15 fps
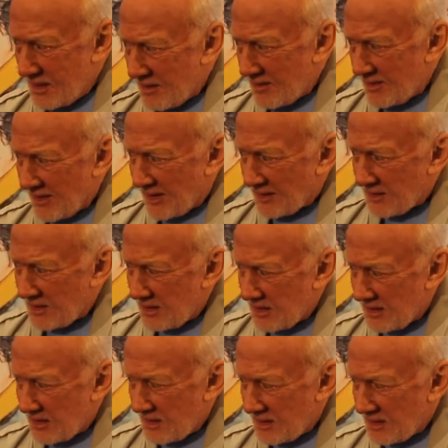that
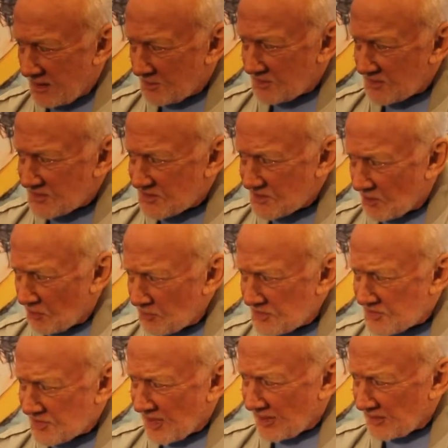it was so
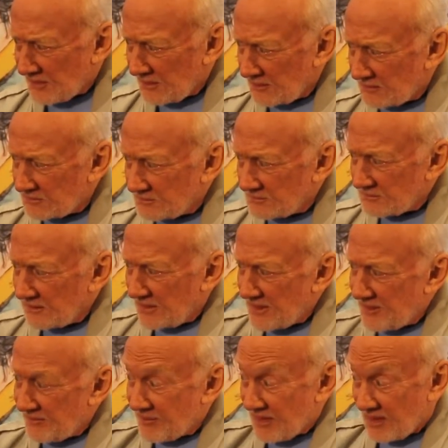gentle
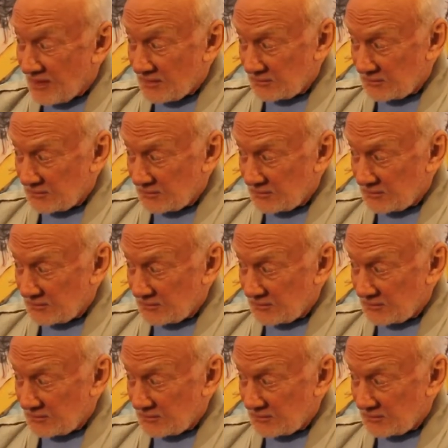leaving.